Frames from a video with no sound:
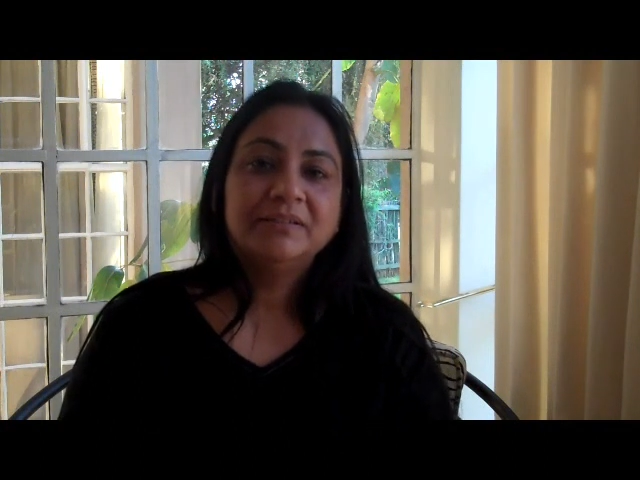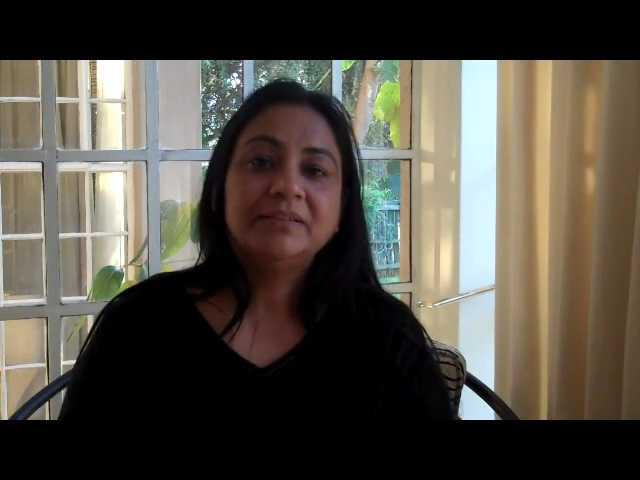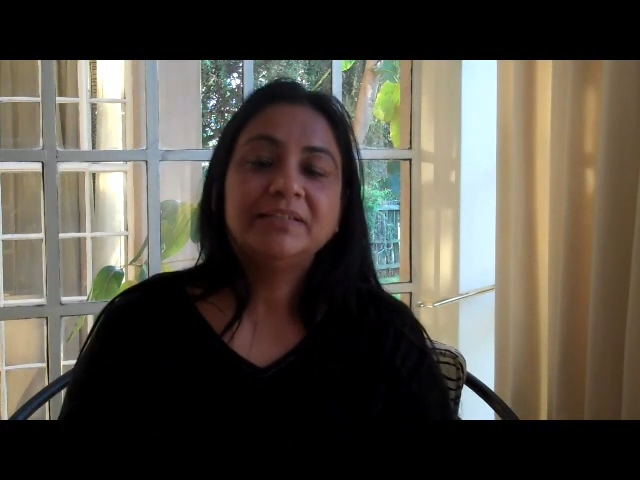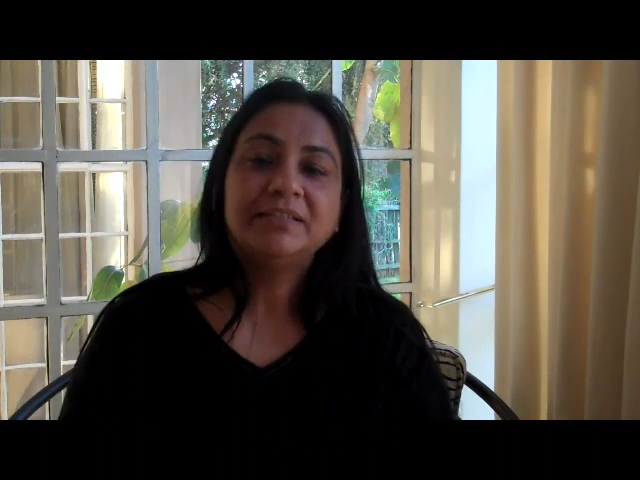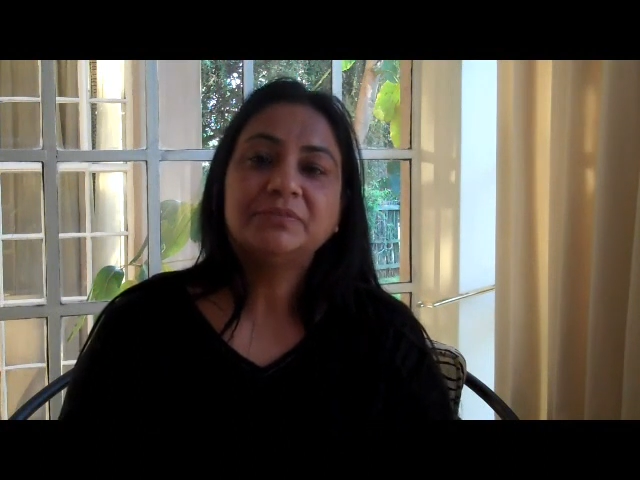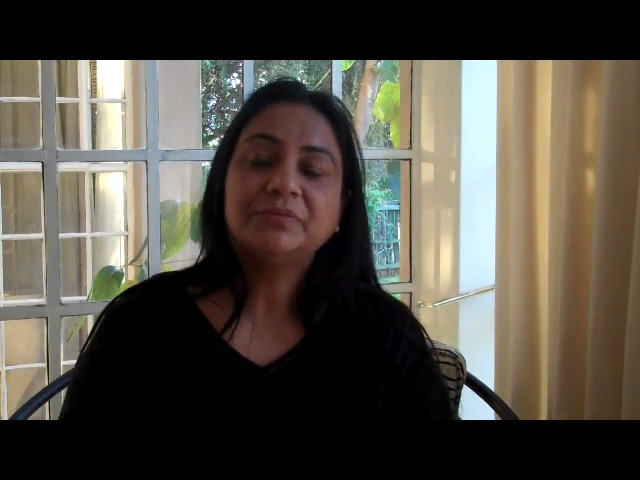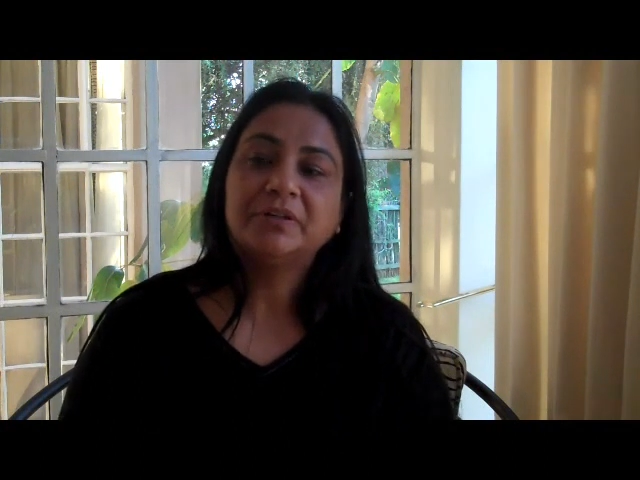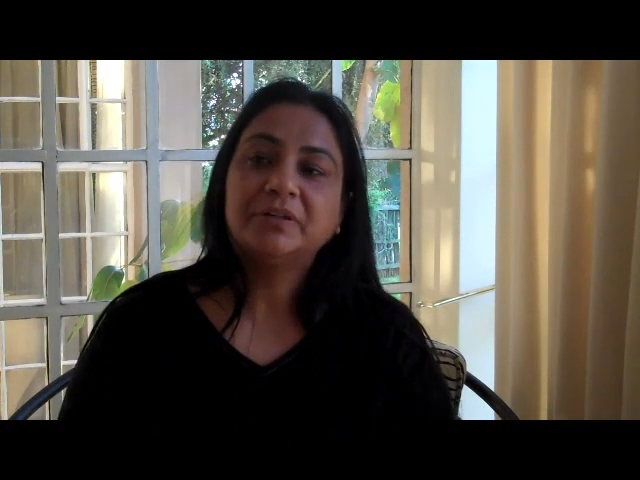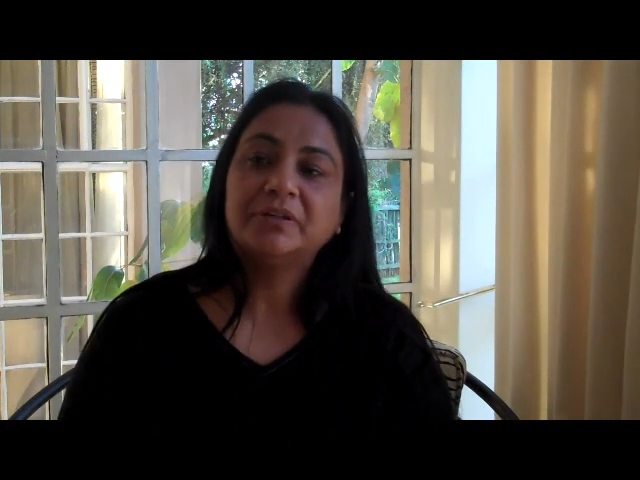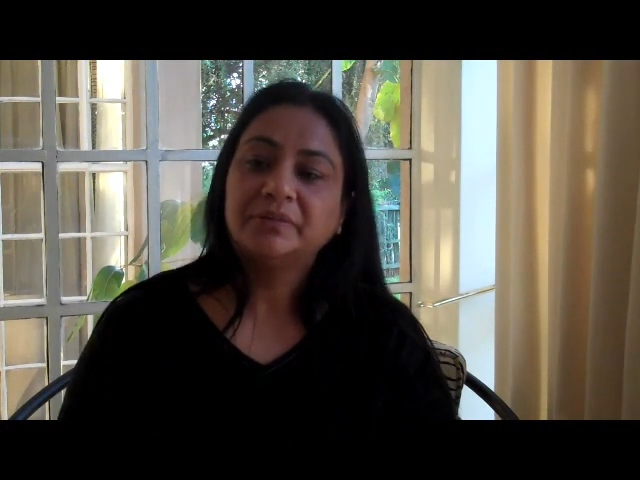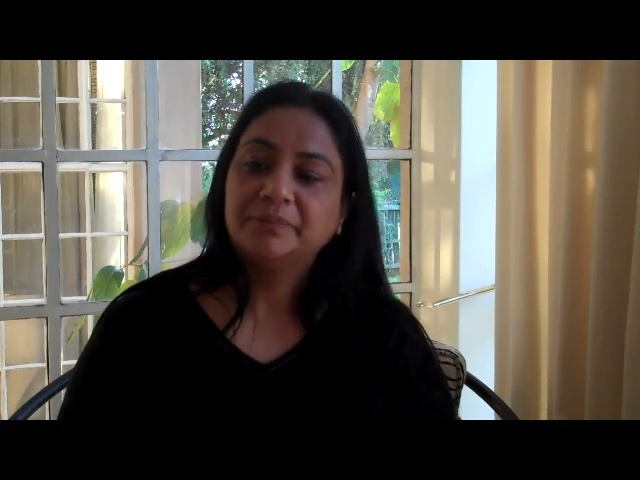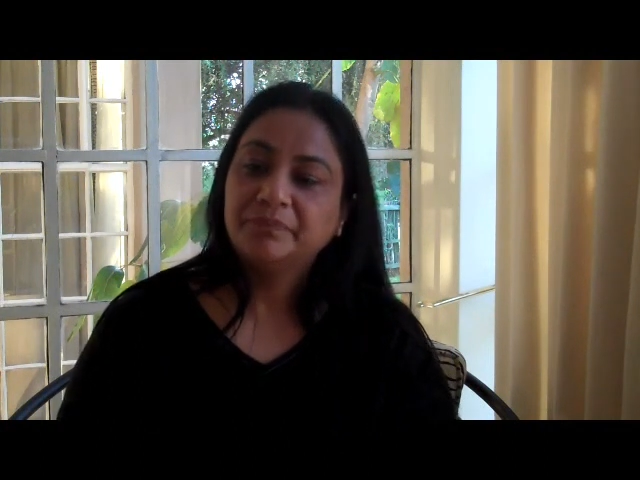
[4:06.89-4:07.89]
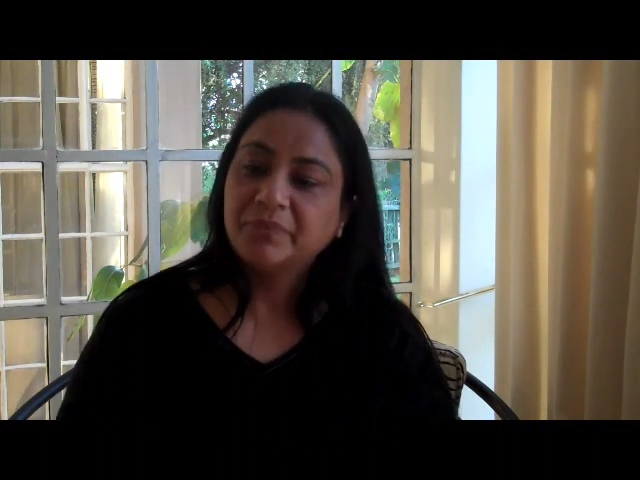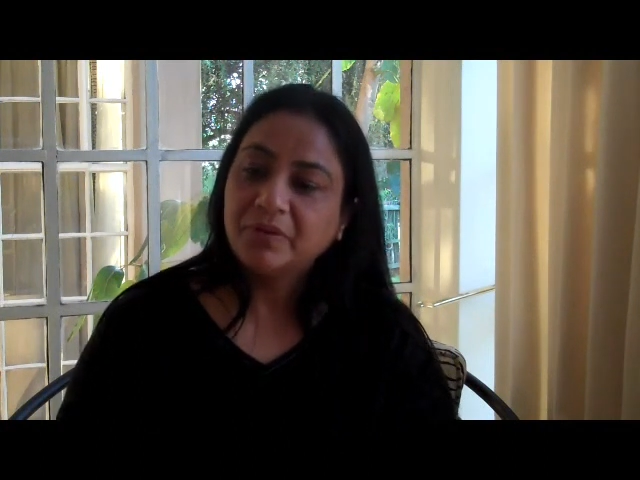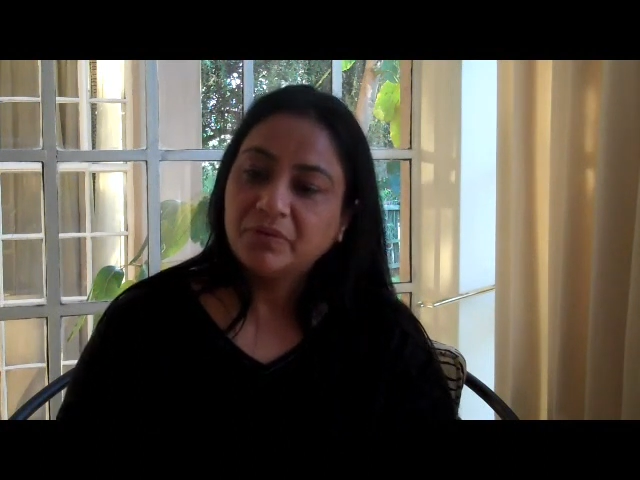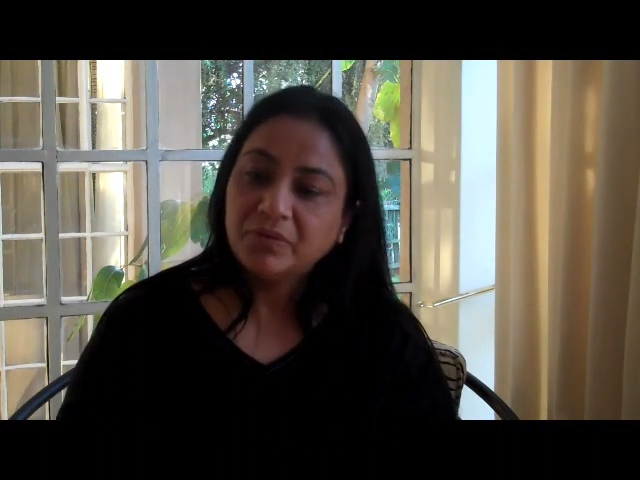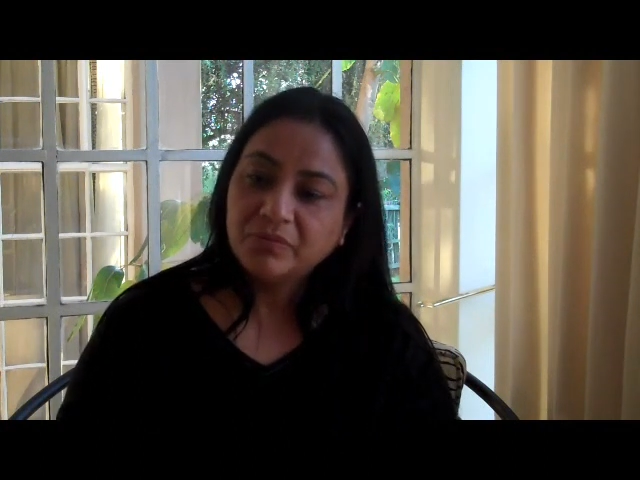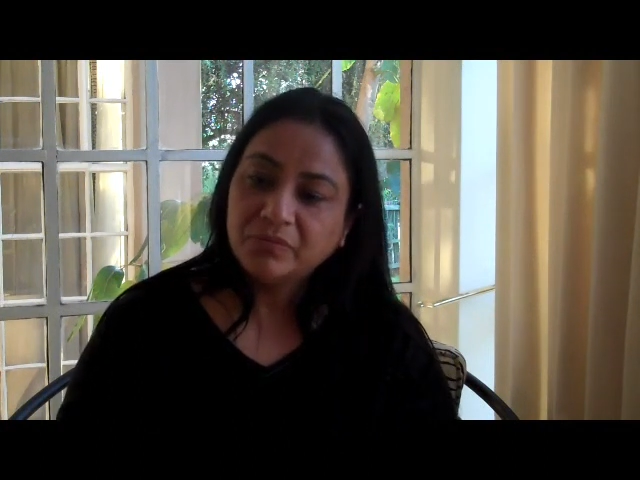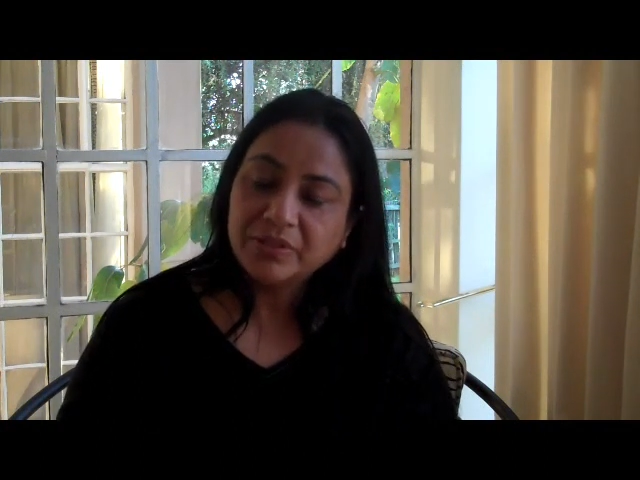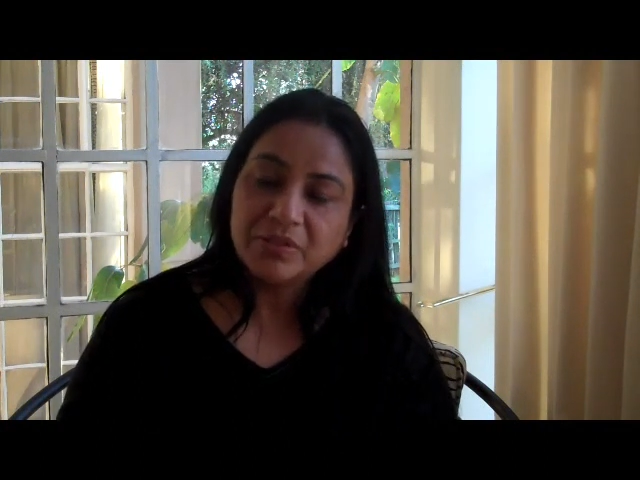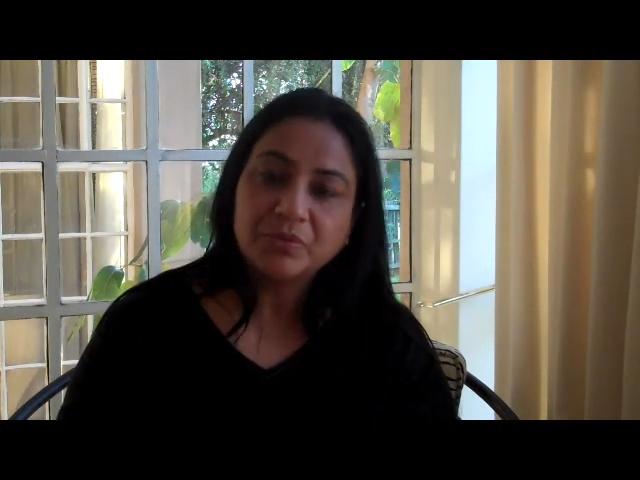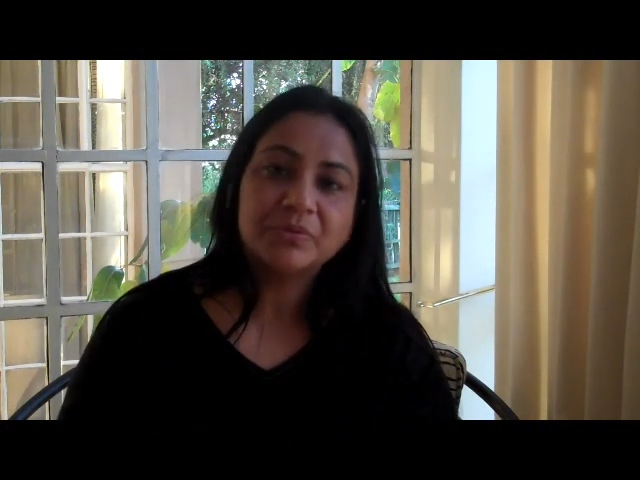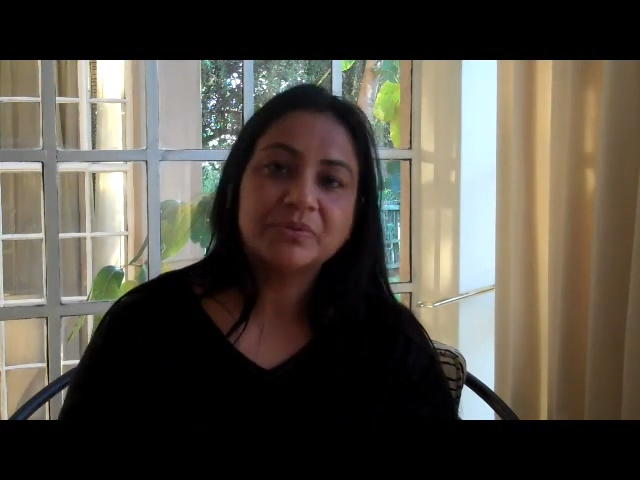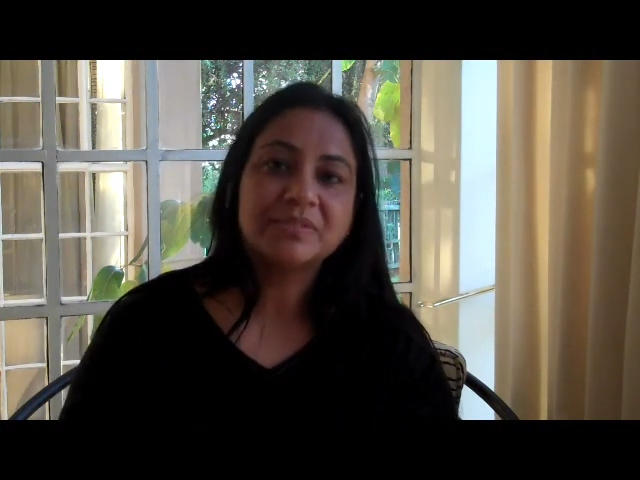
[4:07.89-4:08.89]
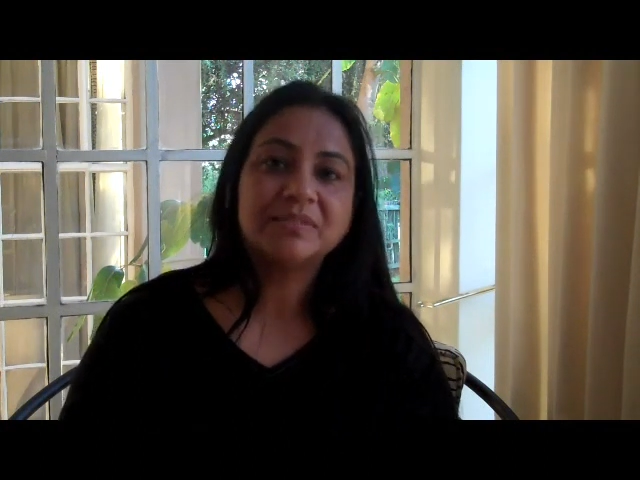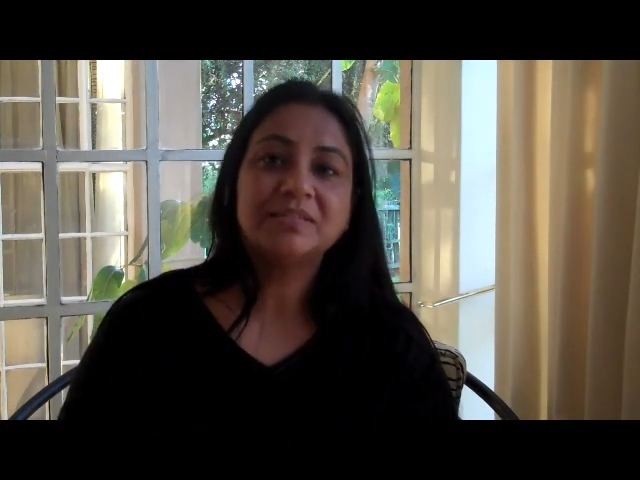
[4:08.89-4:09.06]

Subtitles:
These were widows,